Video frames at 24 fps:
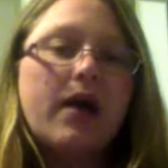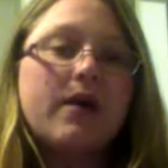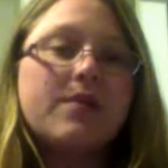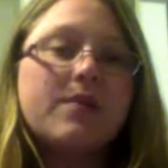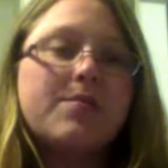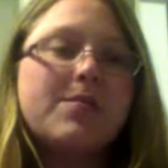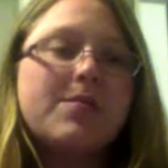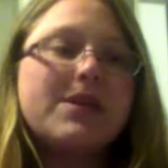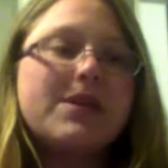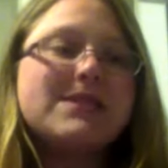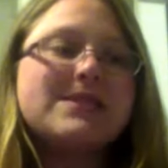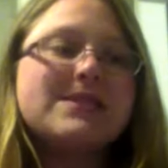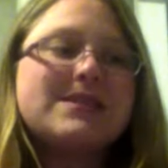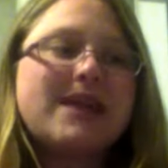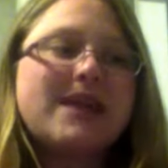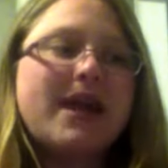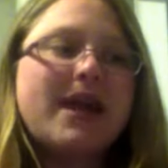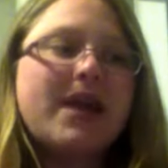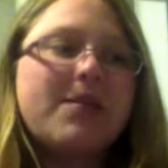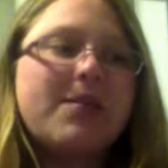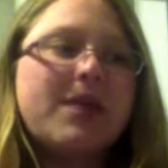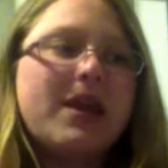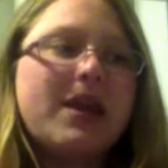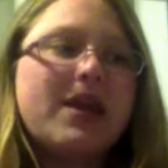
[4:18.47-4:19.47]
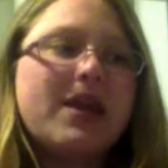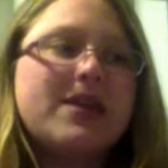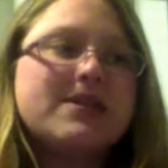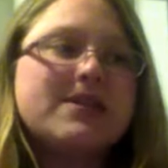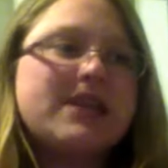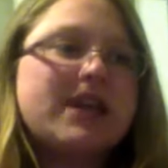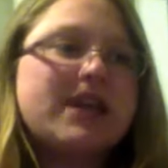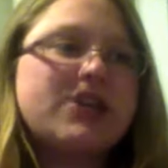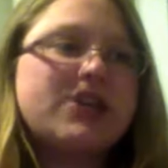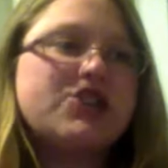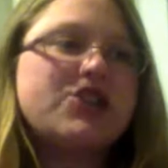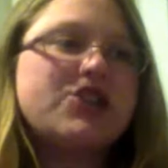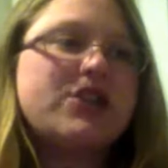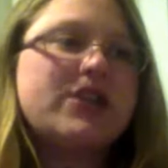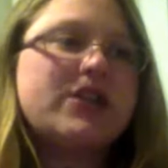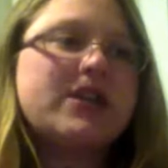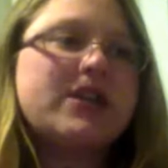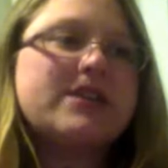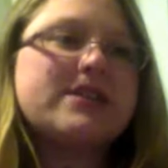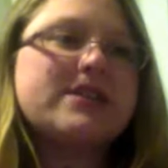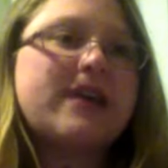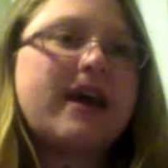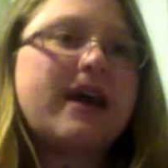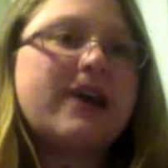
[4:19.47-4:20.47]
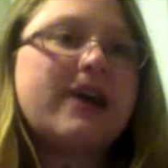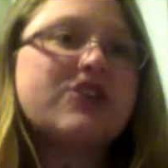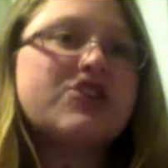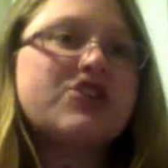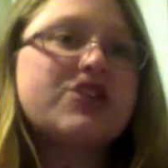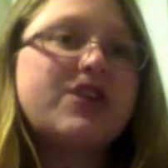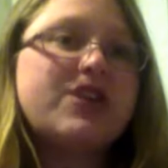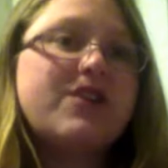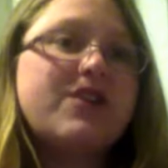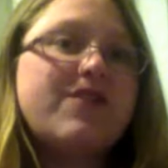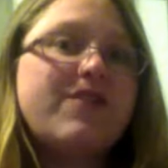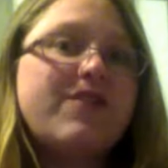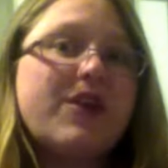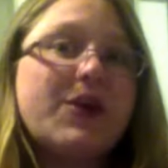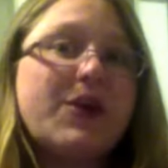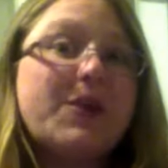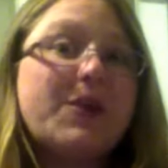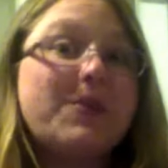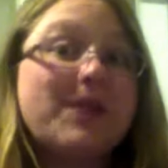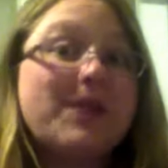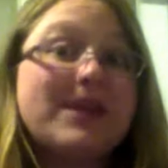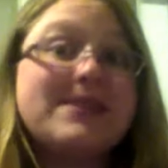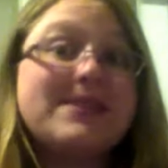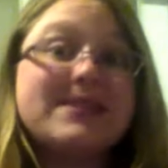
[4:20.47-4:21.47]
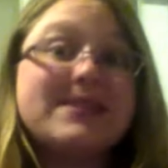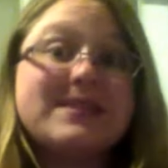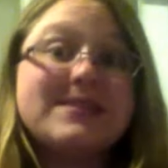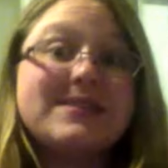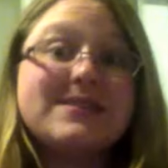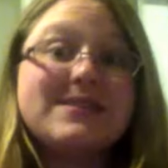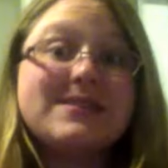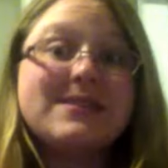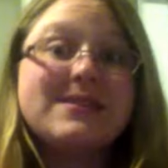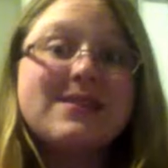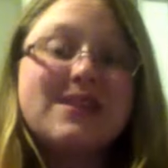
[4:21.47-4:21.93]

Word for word: But instead I'm getting a texture that is actually very pleasant.